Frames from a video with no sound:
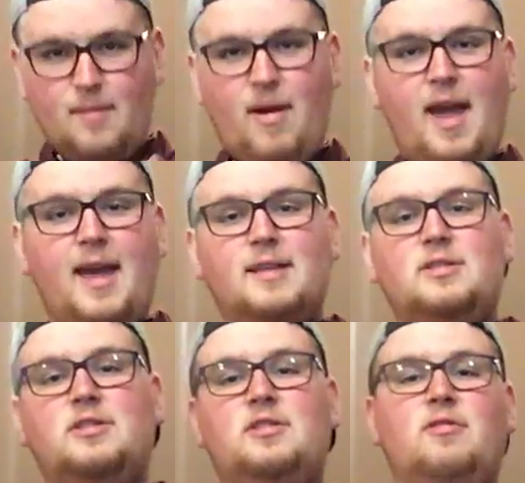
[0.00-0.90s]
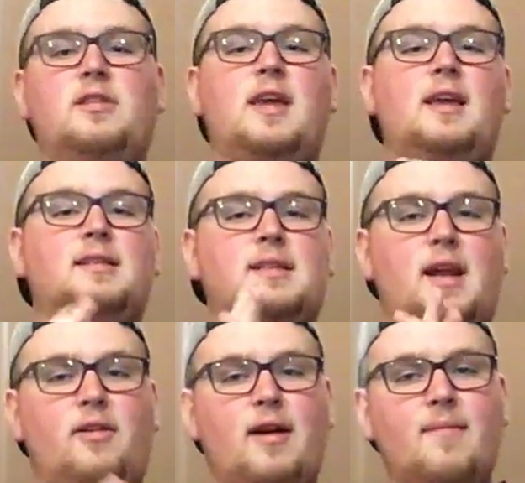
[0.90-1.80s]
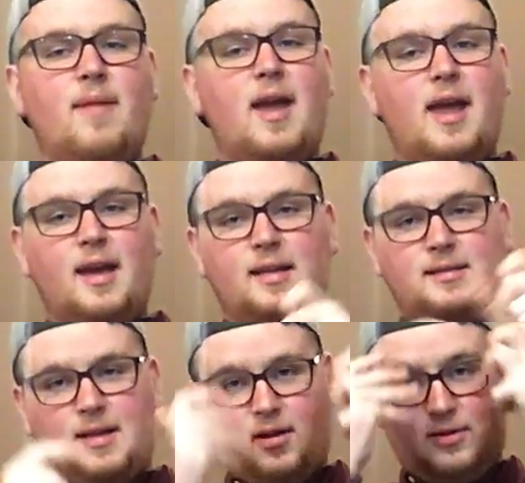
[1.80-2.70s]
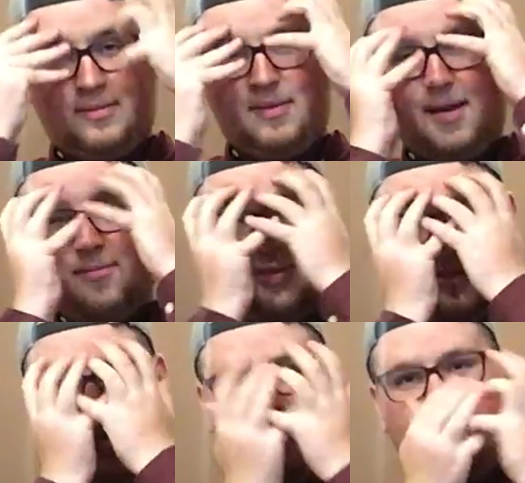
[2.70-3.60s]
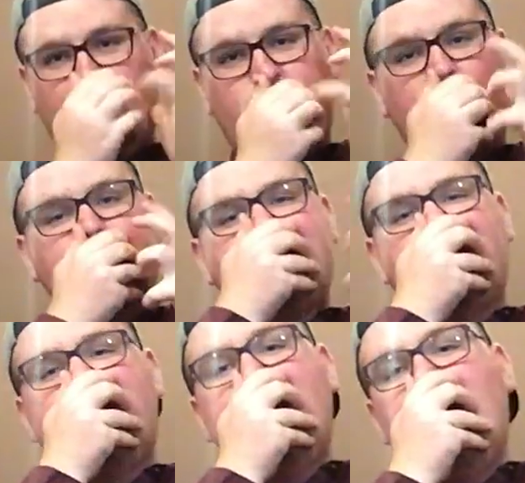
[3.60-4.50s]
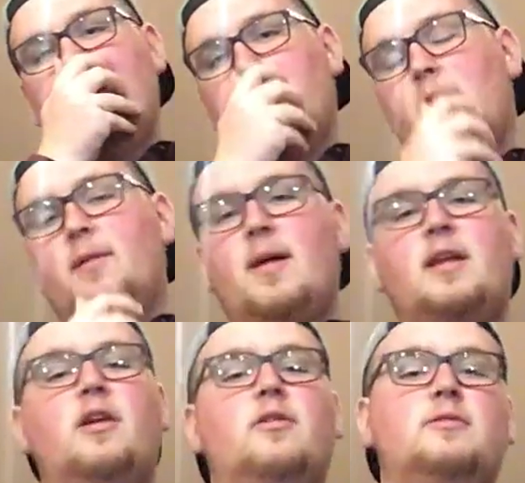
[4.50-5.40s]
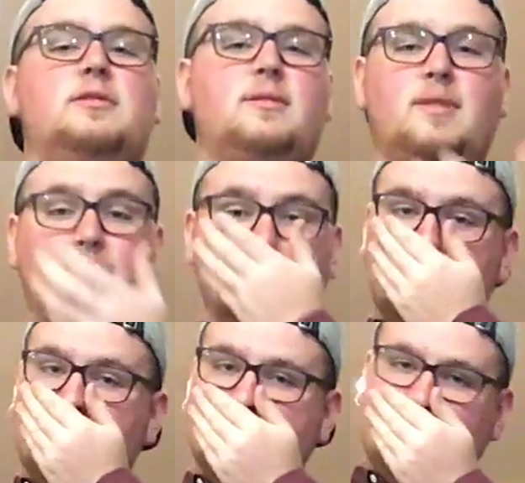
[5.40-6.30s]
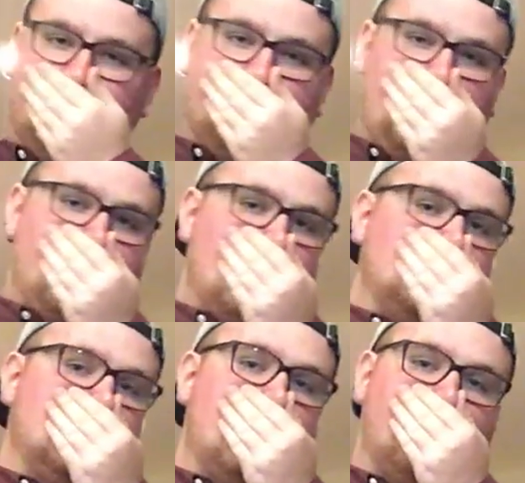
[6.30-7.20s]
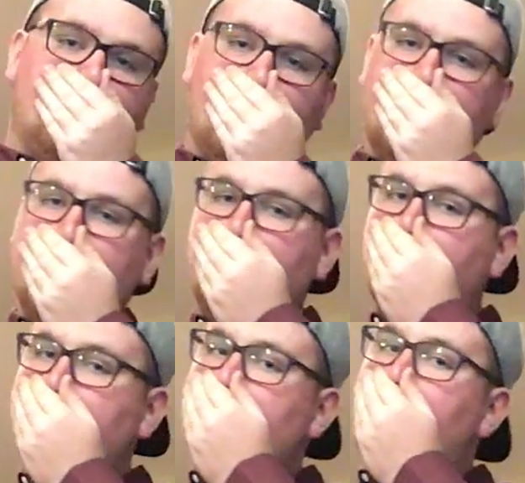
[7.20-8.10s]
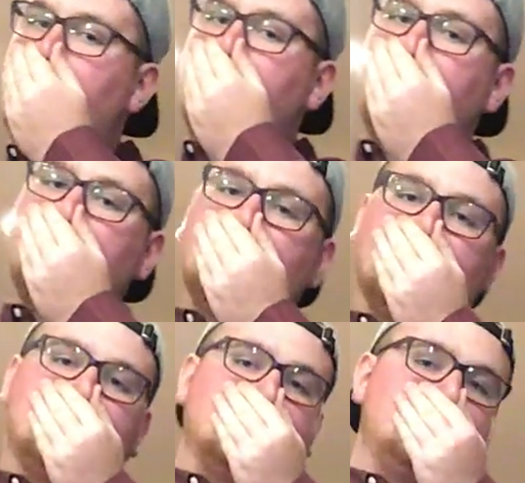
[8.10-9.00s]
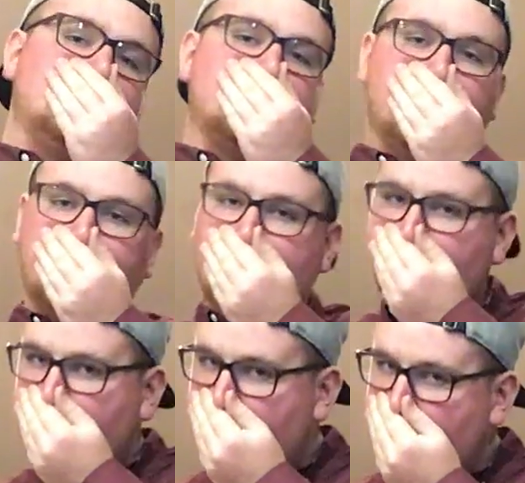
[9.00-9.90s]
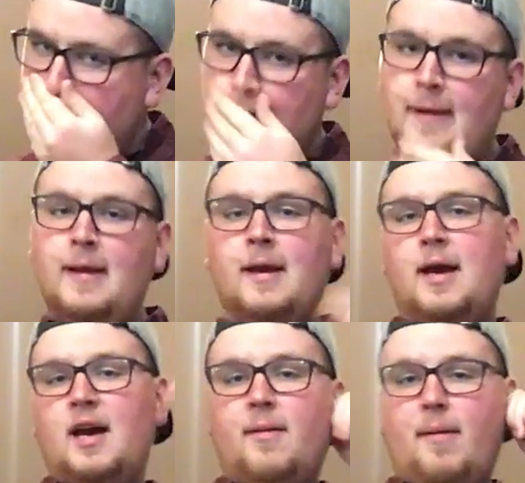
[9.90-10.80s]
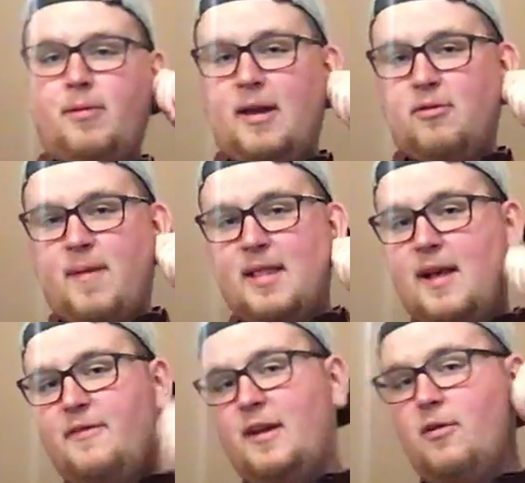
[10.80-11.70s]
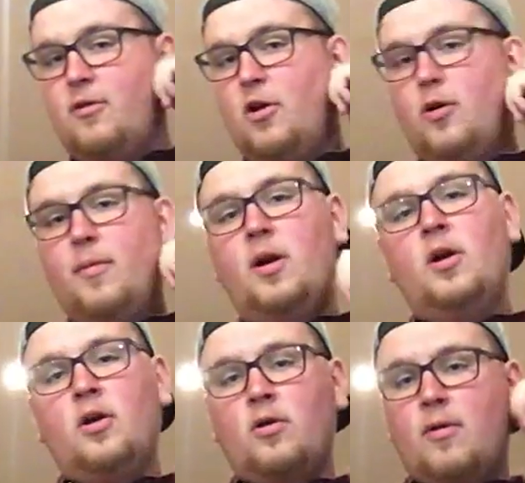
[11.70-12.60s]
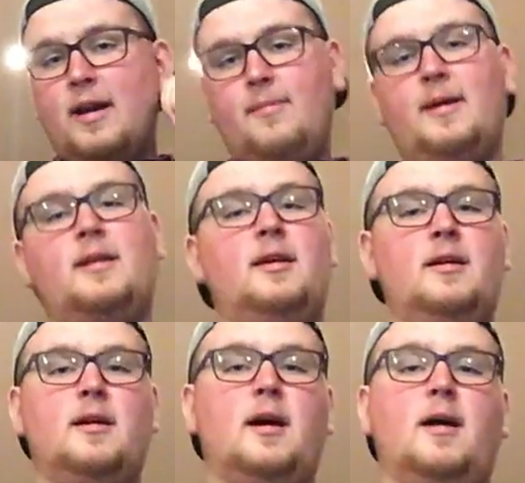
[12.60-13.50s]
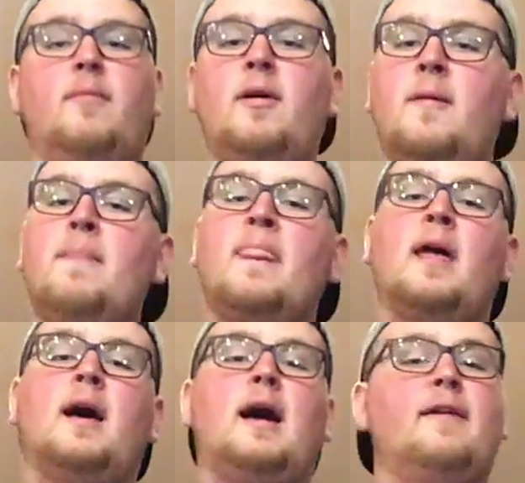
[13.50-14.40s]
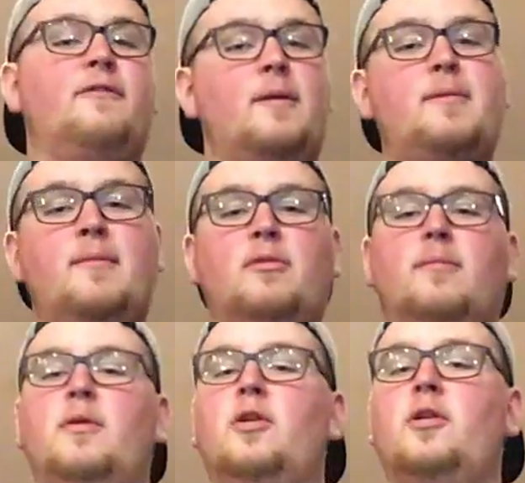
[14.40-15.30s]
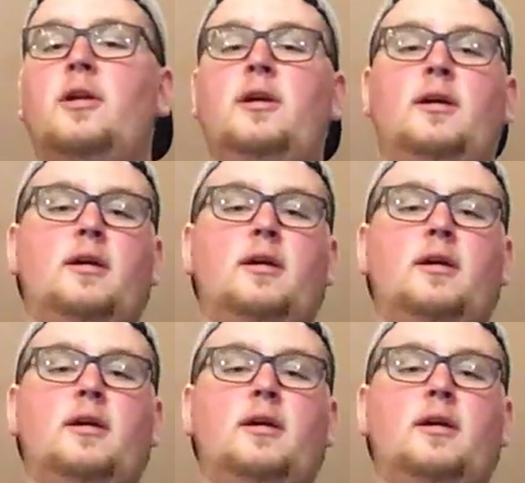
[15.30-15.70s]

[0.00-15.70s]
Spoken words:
my hands just do things, and I grab my hands, and I'll sometimes just touch my face or plug my nose. Sometimes I try to suffocate myself or talk like this, which is really difficult. I play with my left earlobe quite a bit. I flip people the bird,